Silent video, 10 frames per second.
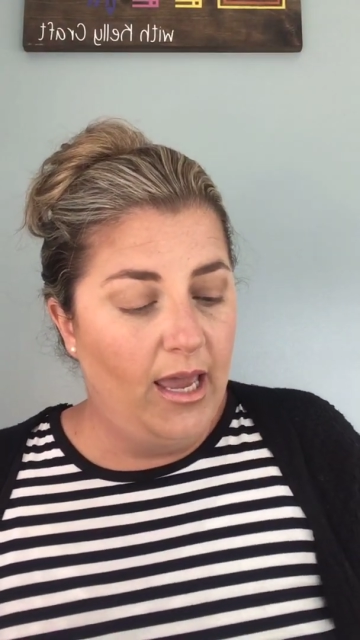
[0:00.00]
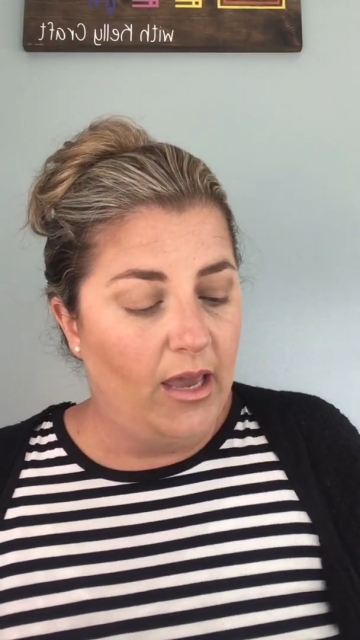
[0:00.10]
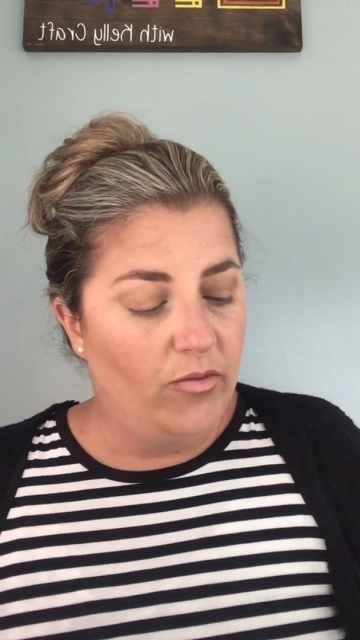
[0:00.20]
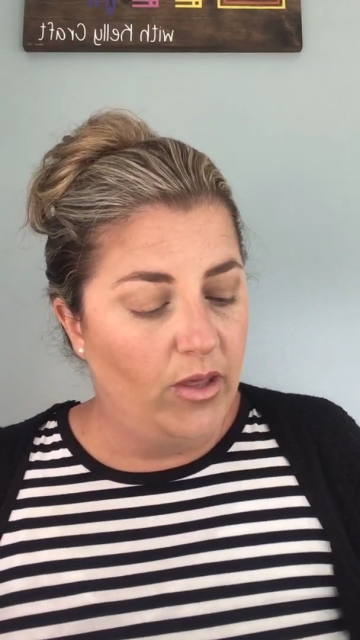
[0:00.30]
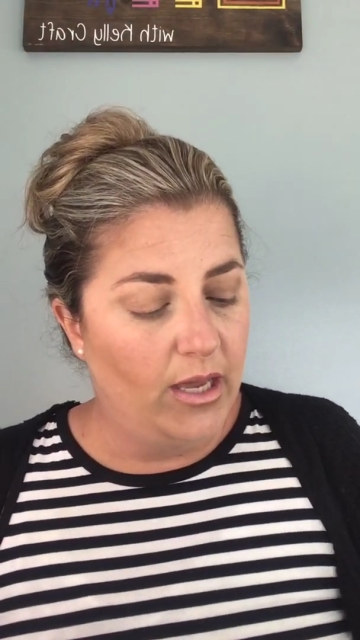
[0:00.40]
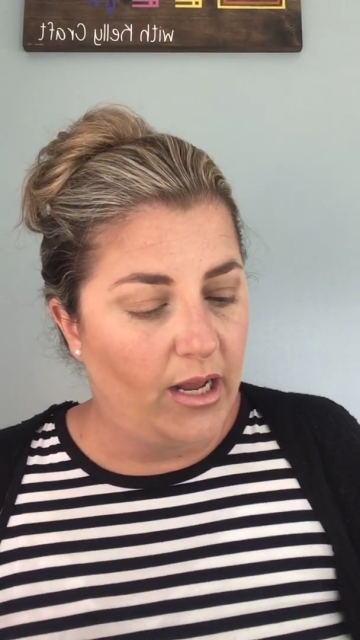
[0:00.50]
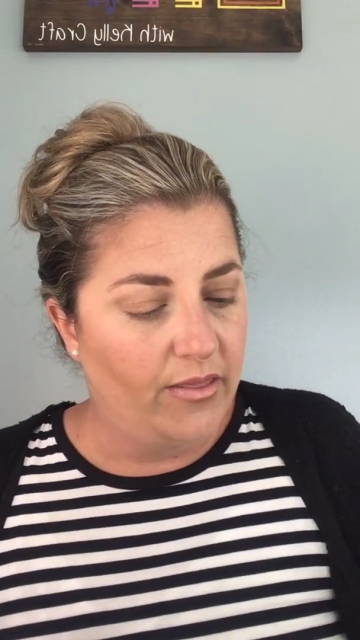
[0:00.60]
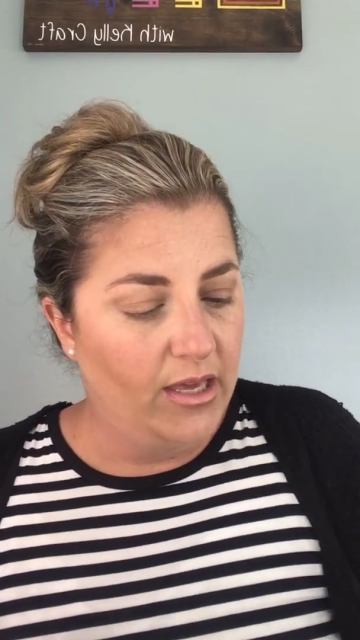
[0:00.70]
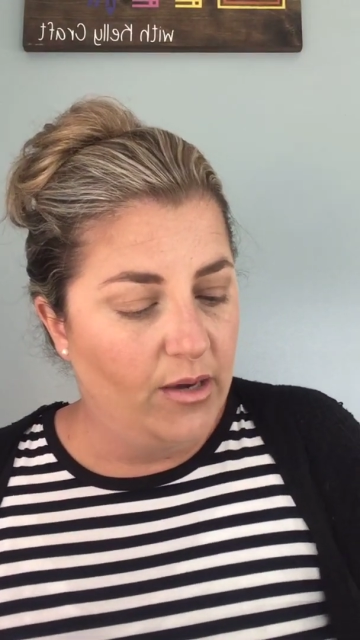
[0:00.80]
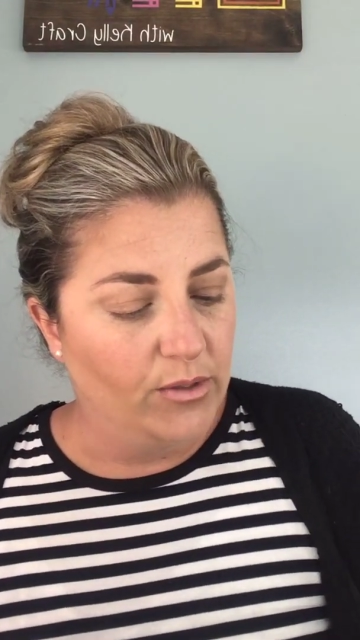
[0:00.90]
And then I
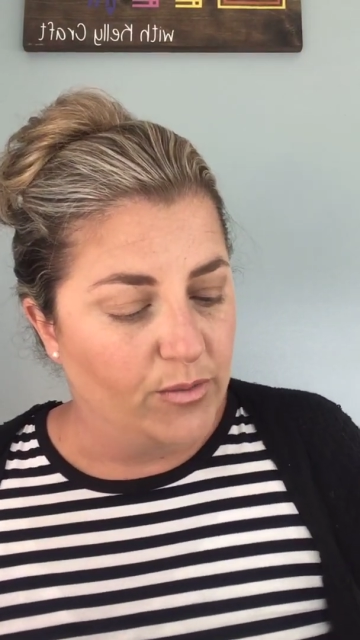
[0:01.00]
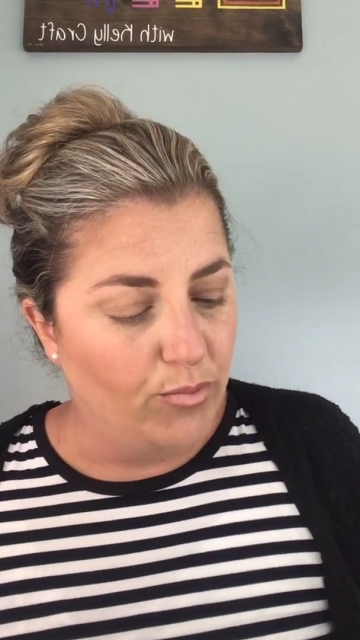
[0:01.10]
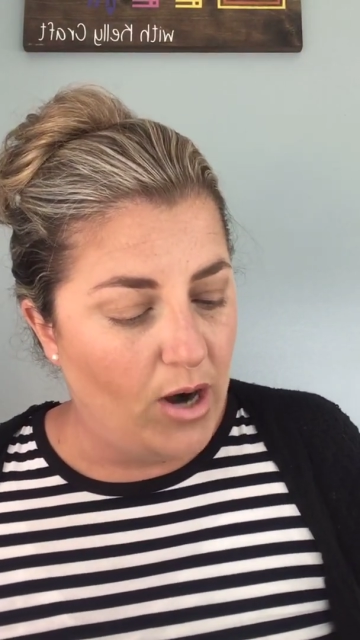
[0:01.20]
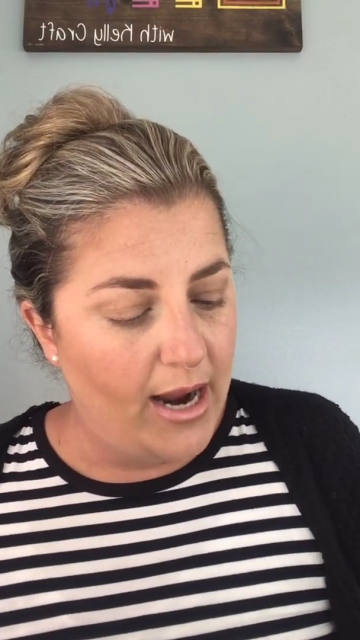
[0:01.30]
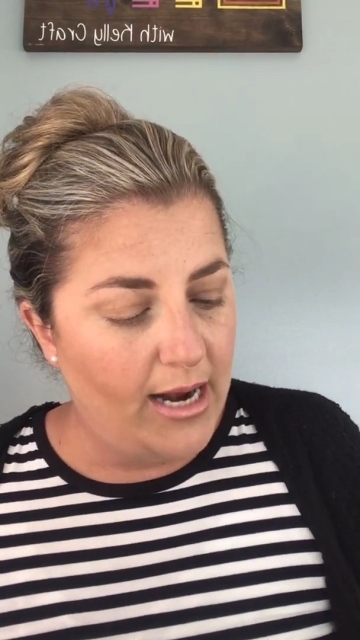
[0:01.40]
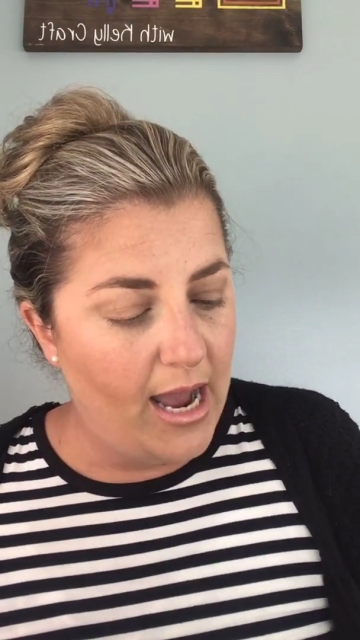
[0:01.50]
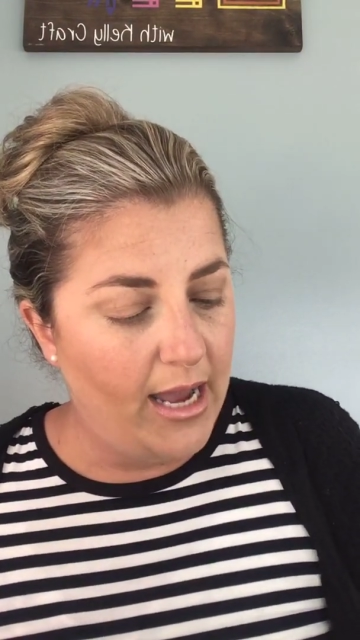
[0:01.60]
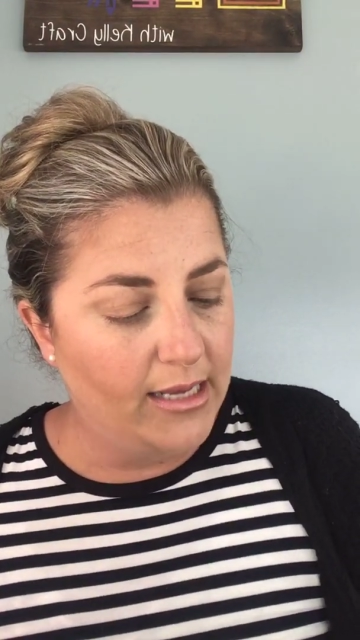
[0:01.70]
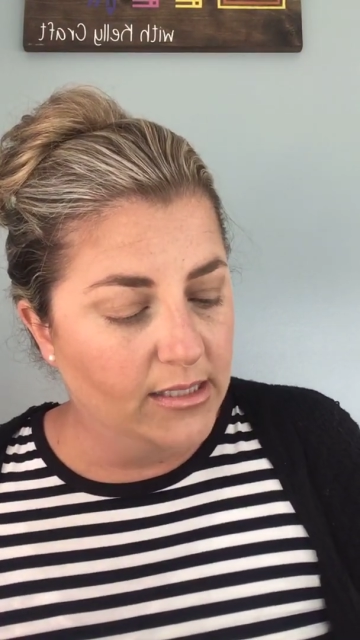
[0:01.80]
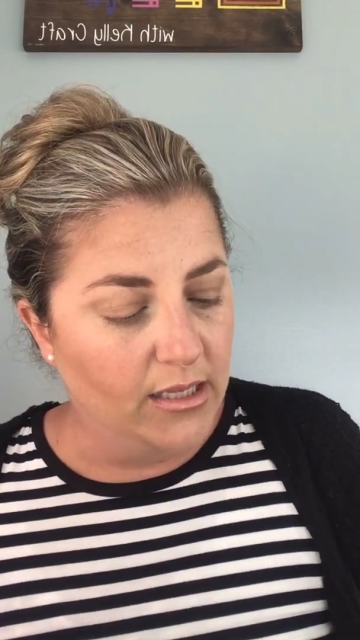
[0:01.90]
think it was Bright
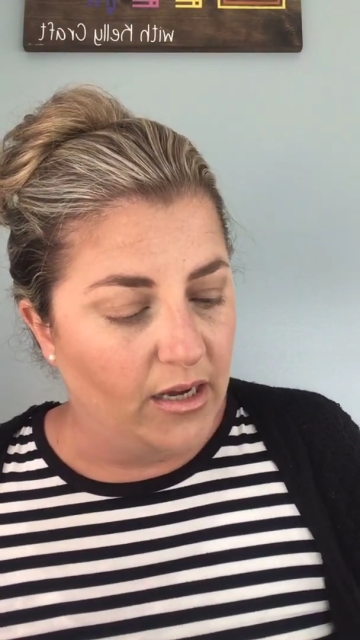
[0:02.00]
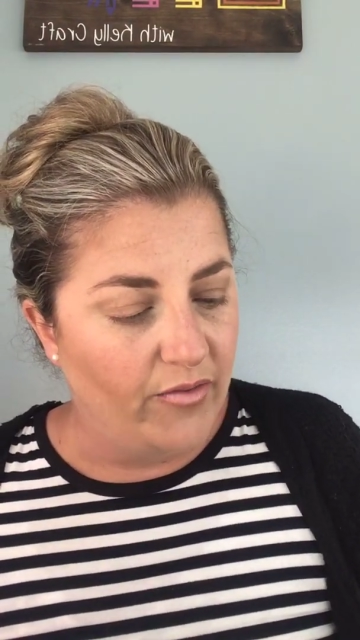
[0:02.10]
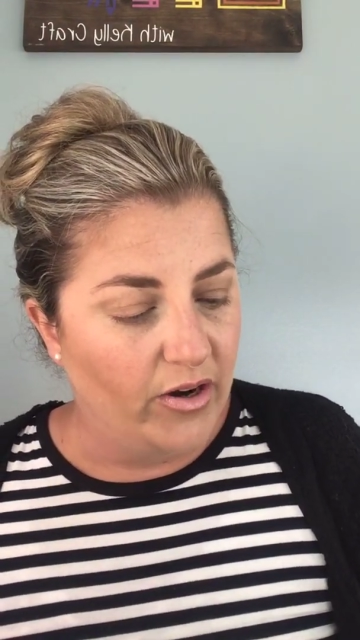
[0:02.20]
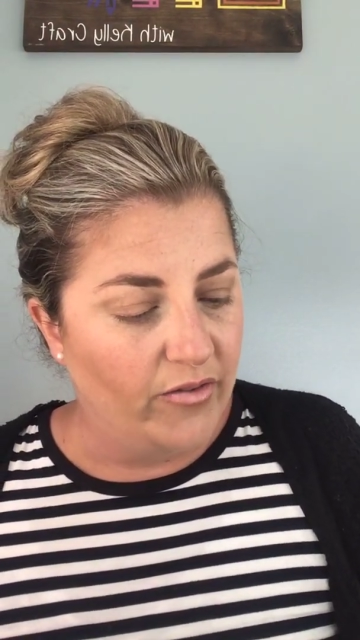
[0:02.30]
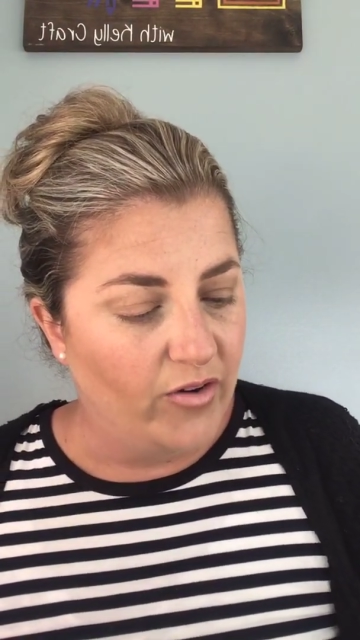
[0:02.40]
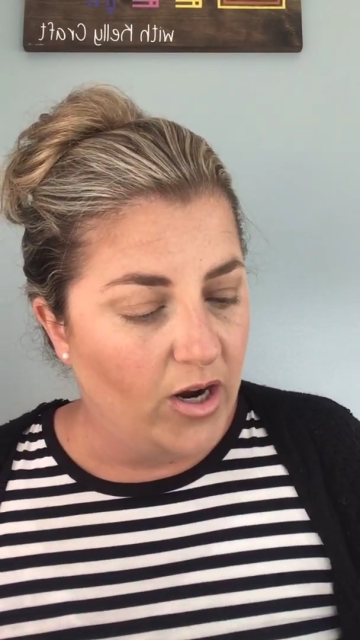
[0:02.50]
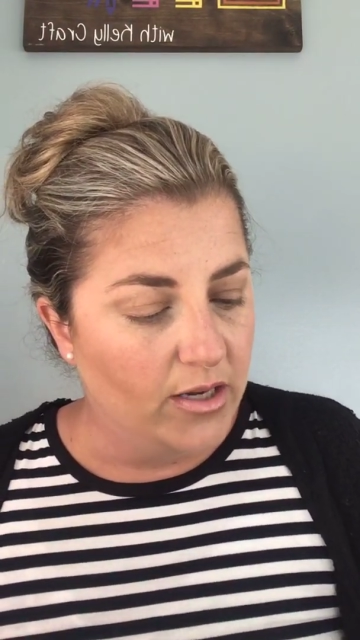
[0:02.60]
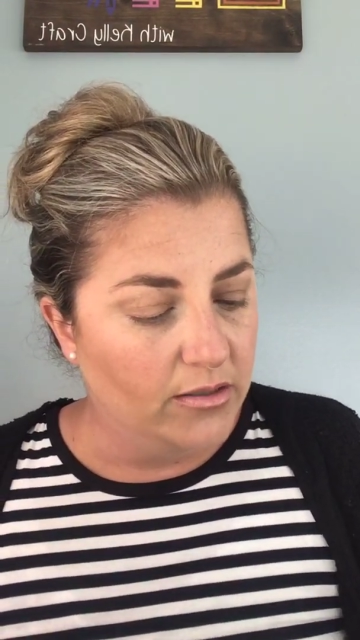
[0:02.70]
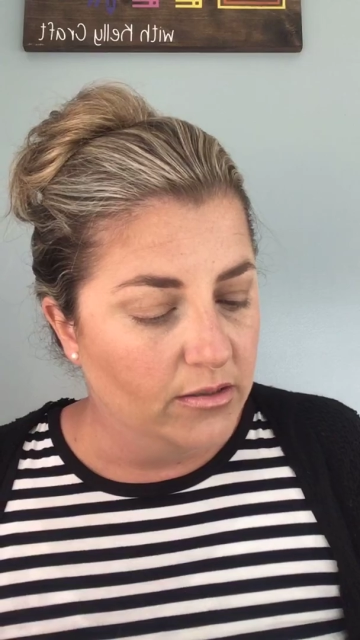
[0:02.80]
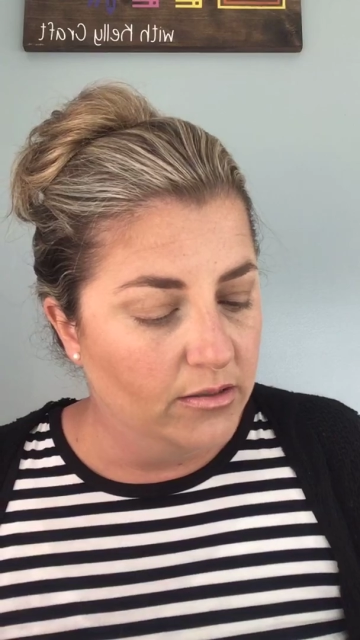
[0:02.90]
Eyes. Look, I've already forgotten.